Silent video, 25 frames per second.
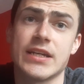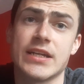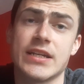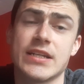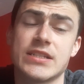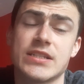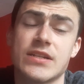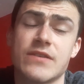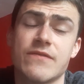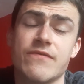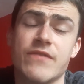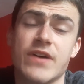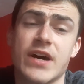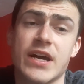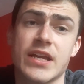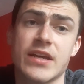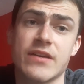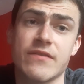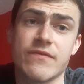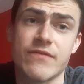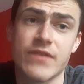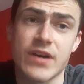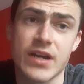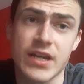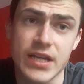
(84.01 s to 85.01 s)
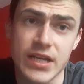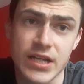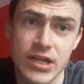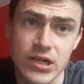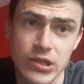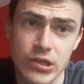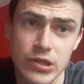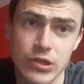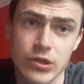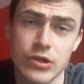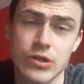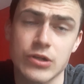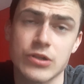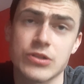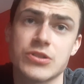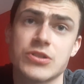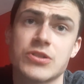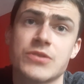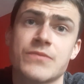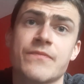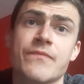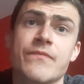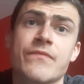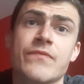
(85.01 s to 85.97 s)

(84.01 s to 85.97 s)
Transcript: is very, very close.